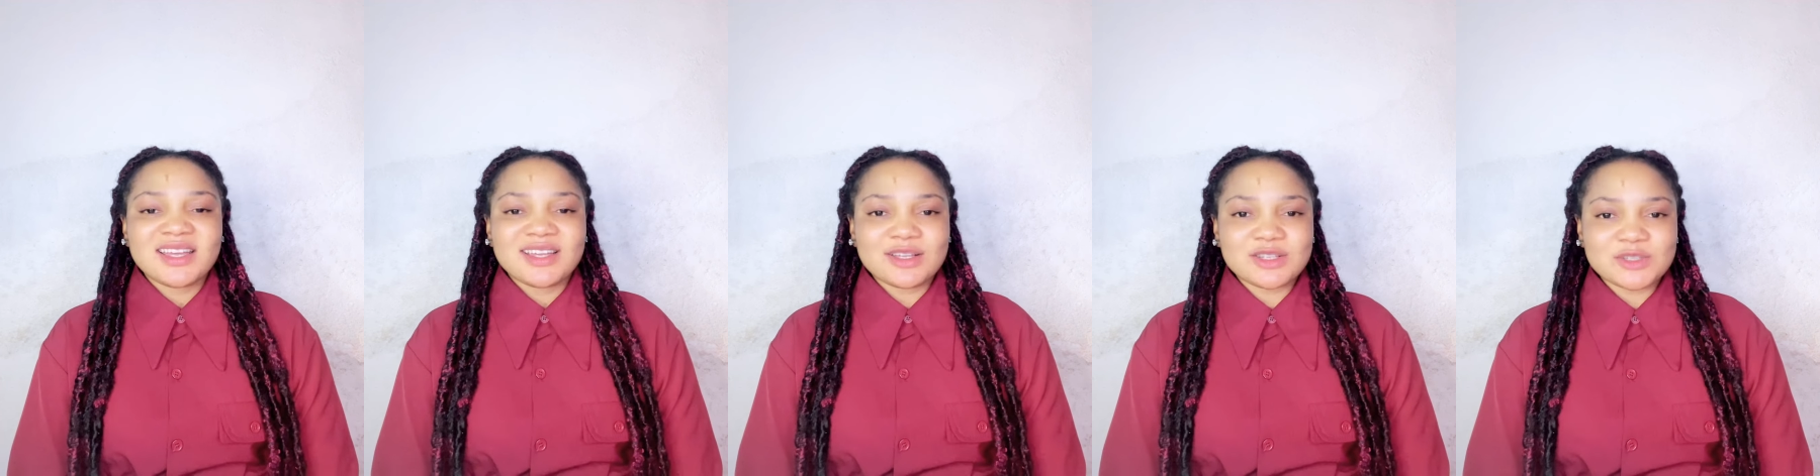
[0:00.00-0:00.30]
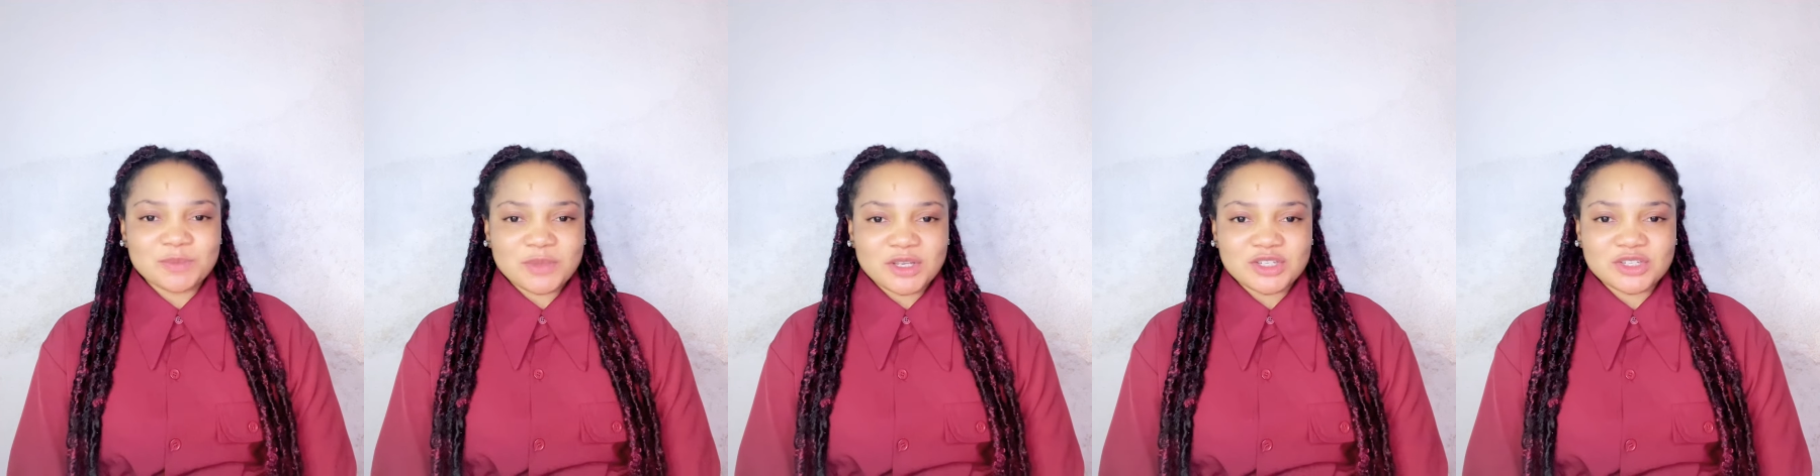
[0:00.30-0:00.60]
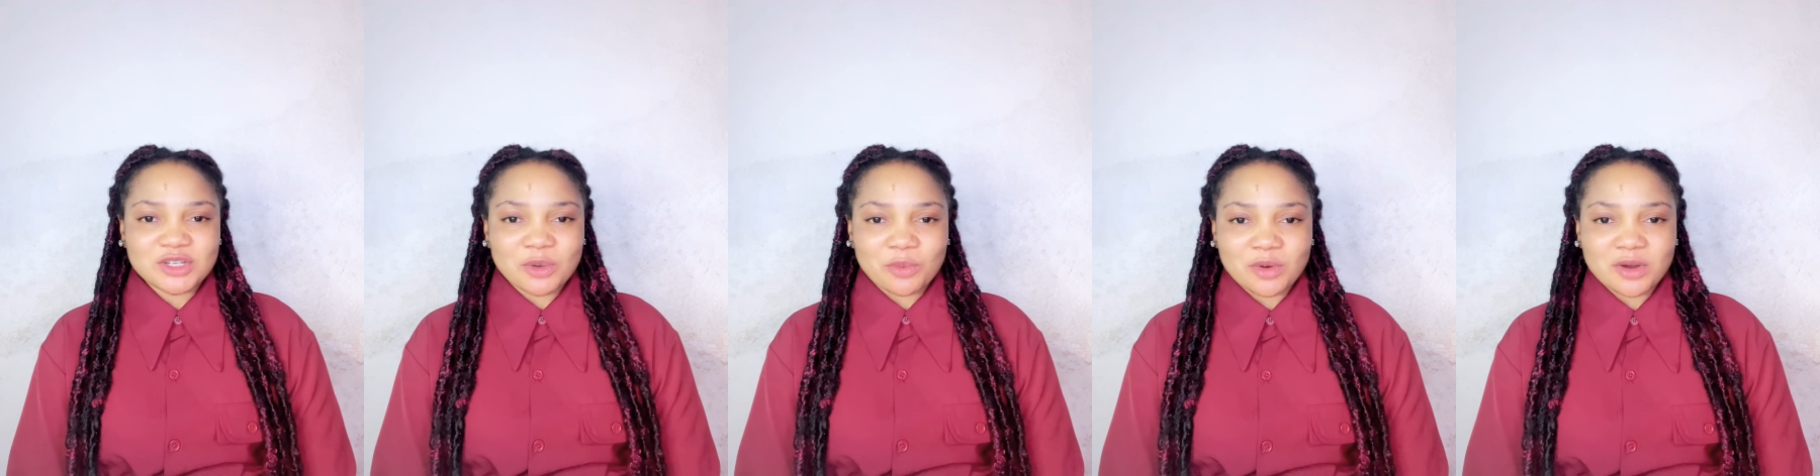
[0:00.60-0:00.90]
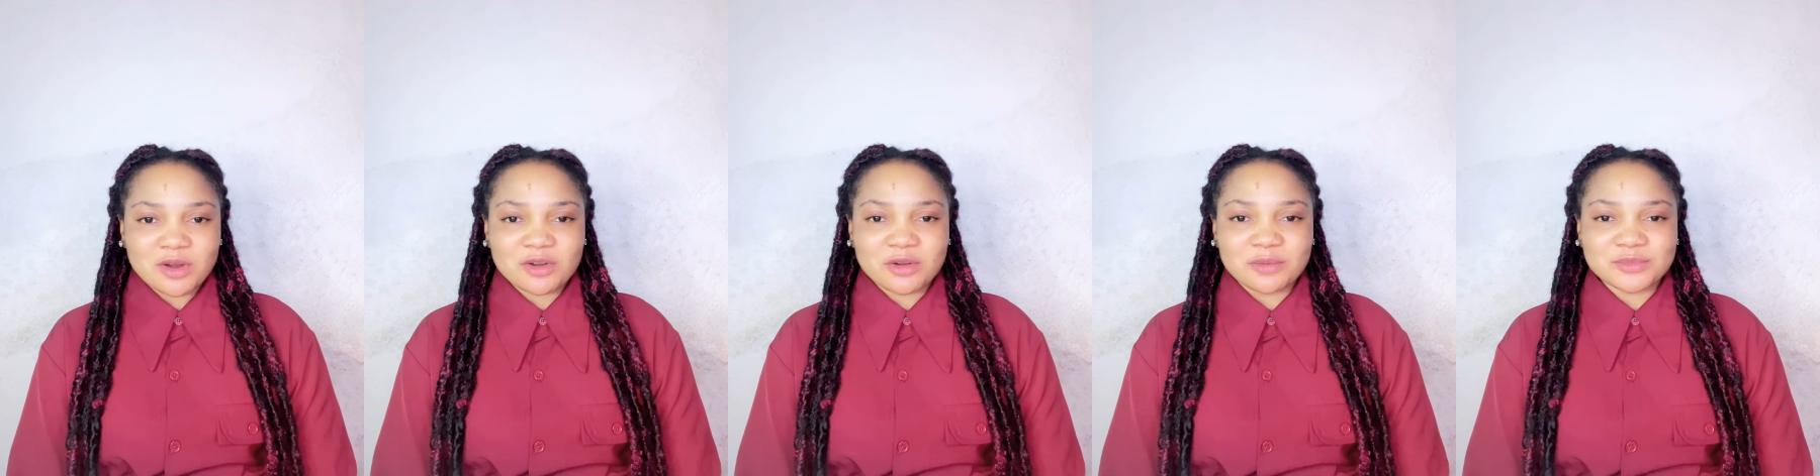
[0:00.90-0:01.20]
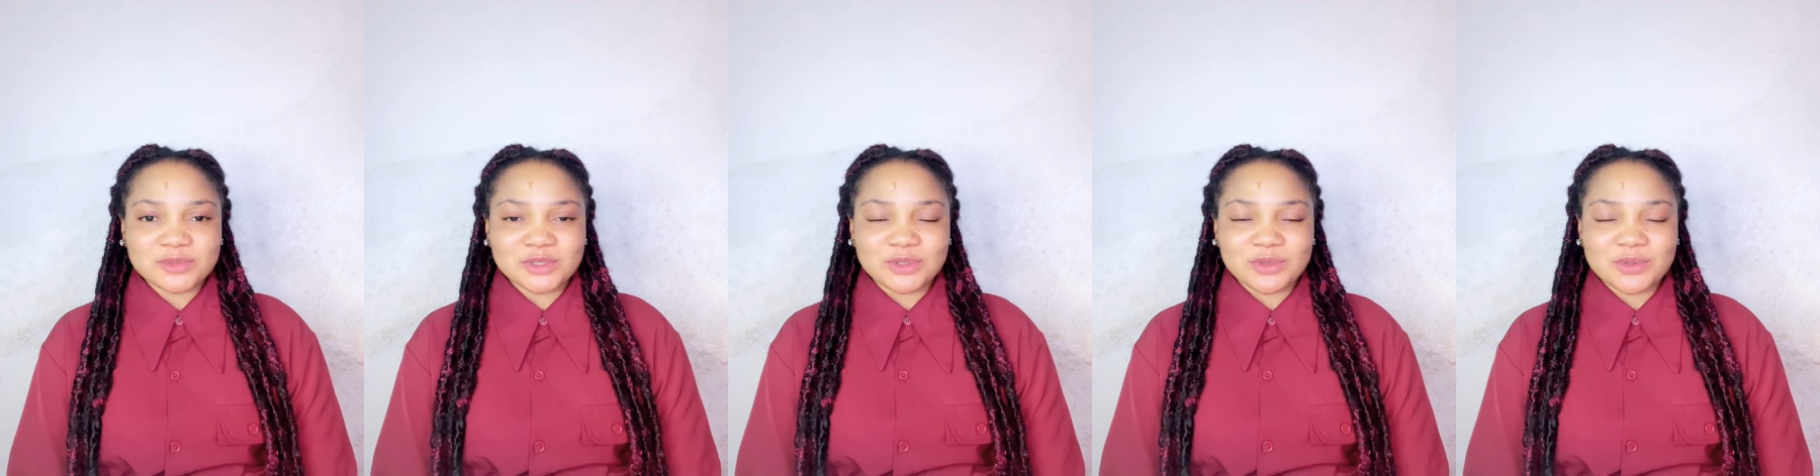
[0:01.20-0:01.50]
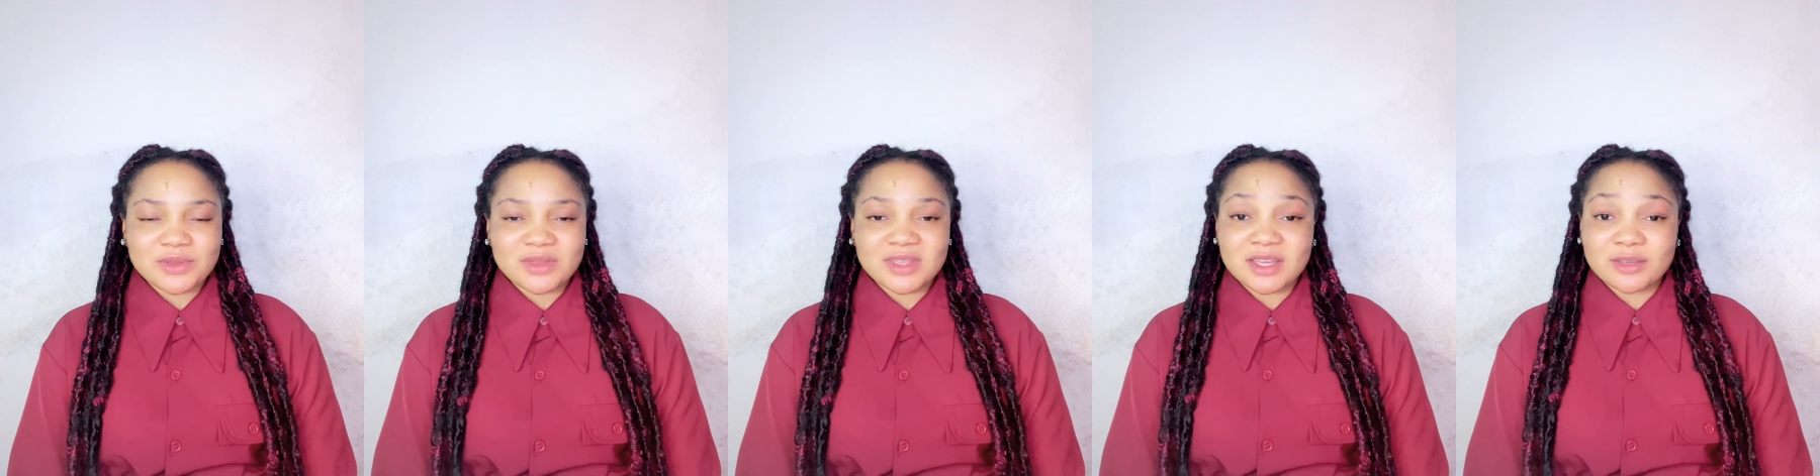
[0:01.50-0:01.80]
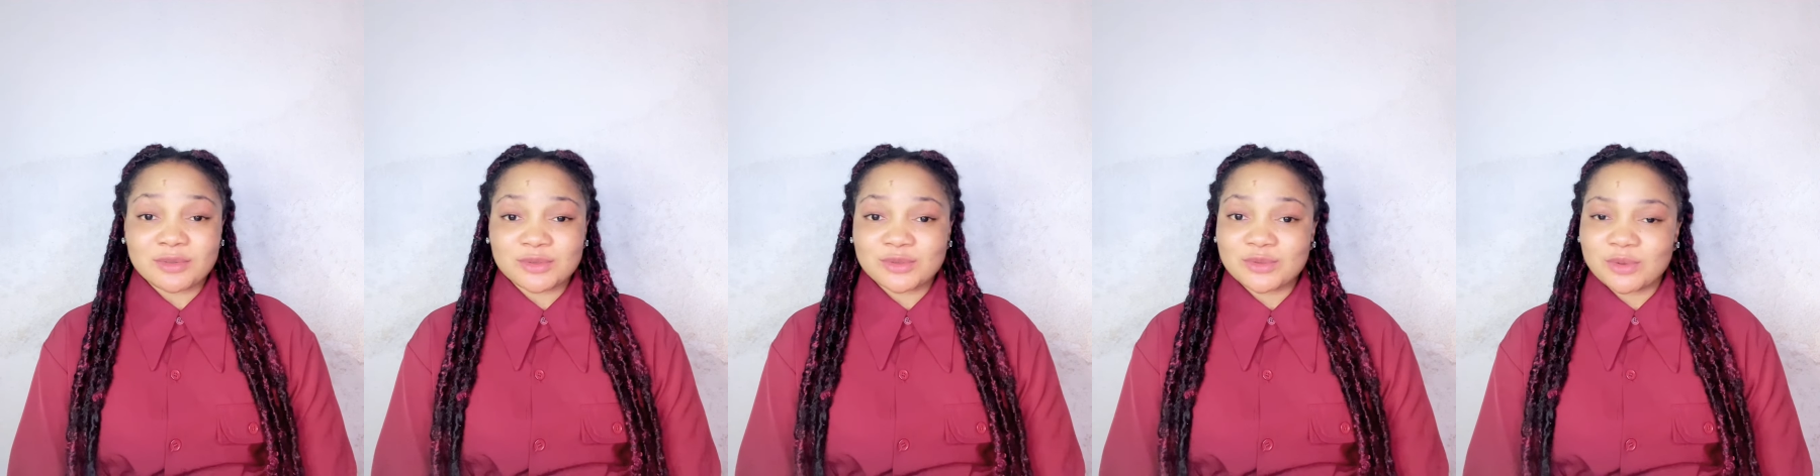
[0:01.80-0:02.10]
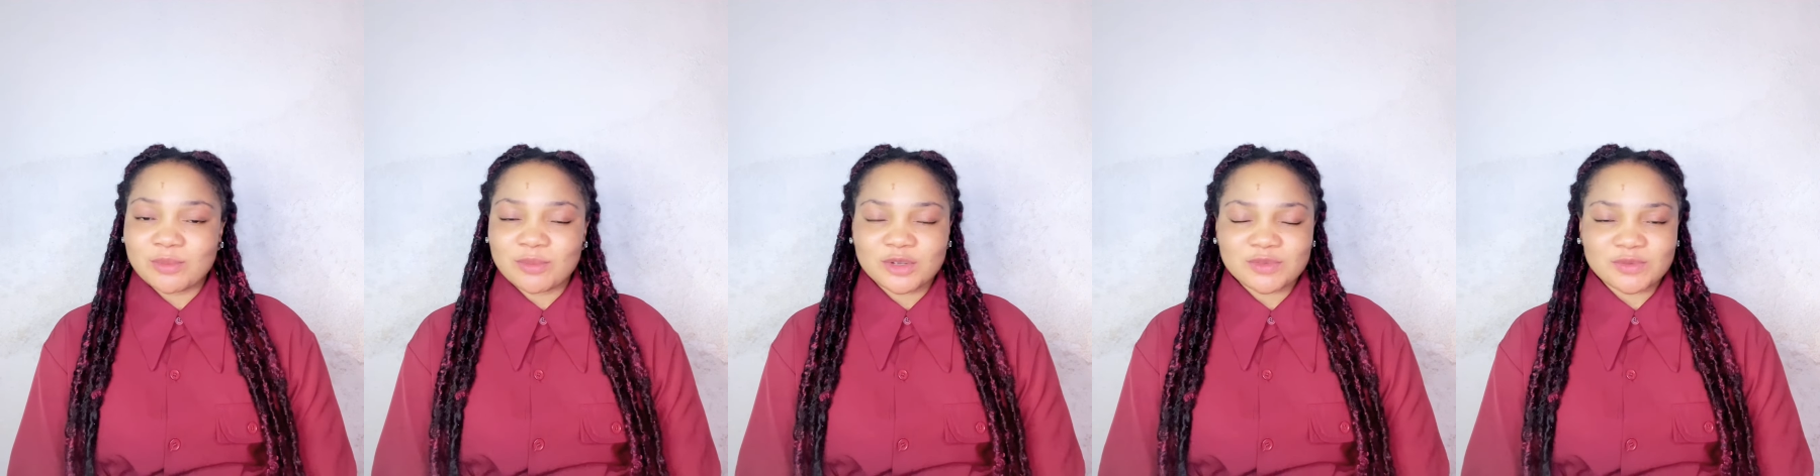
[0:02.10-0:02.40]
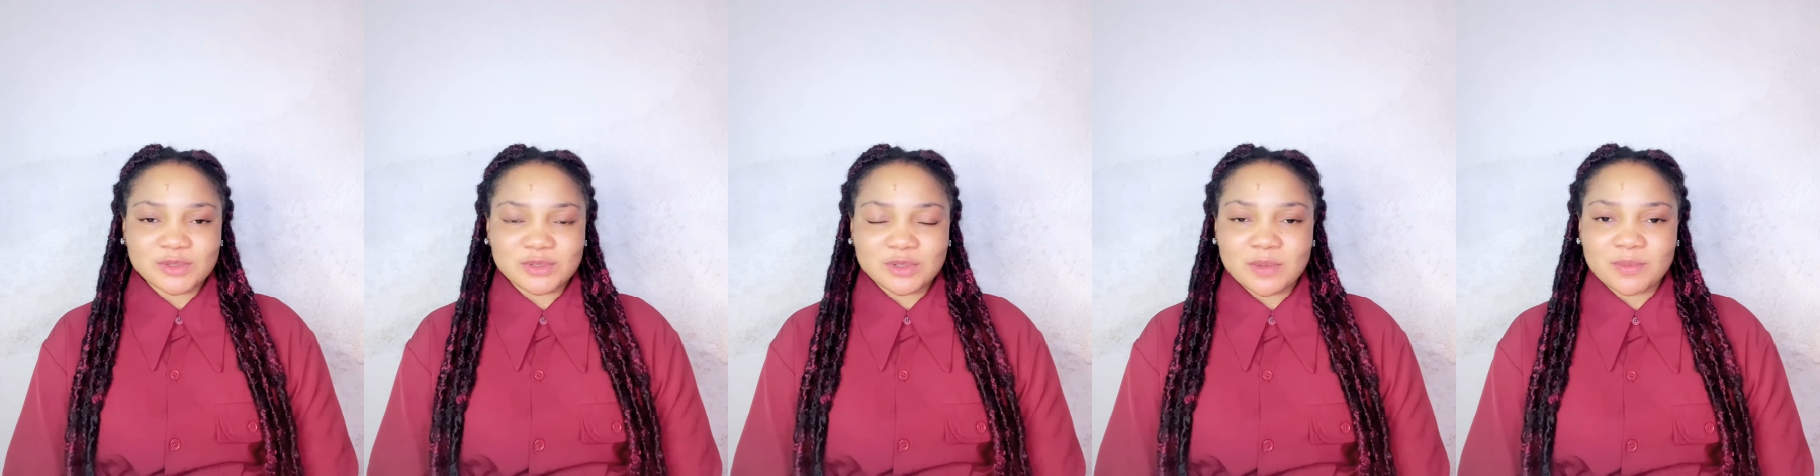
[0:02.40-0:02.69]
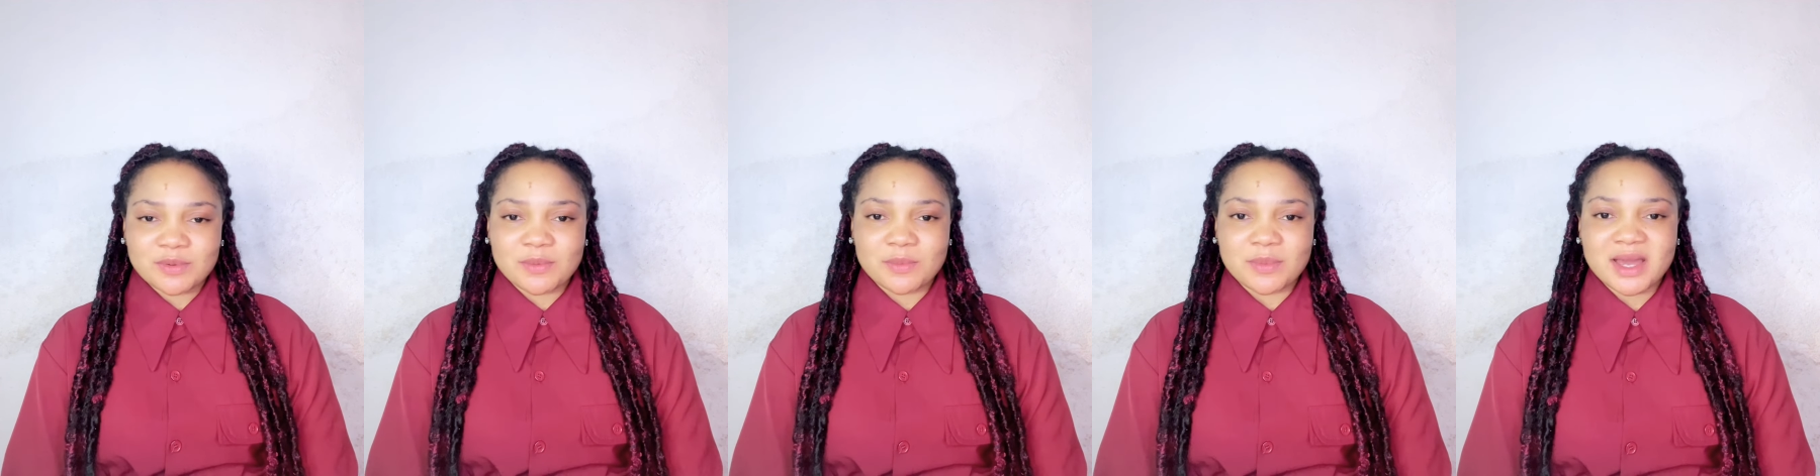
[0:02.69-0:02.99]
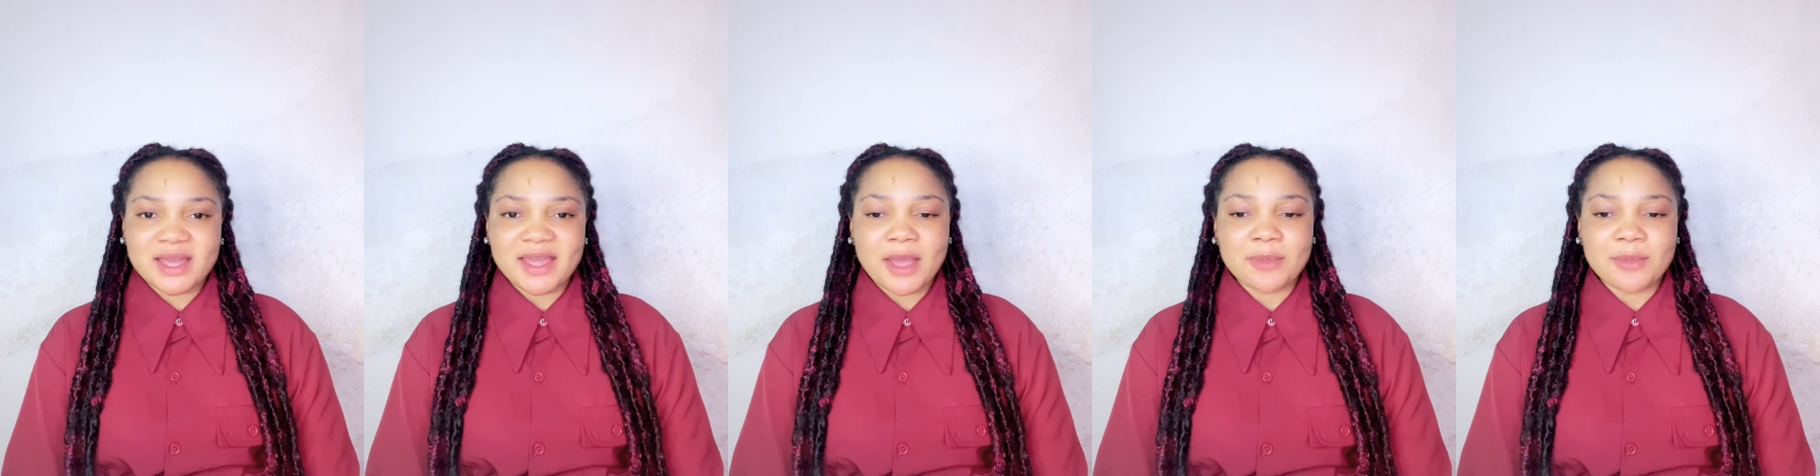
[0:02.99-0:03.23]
A special welcome to you. Thank you so much for stopping by.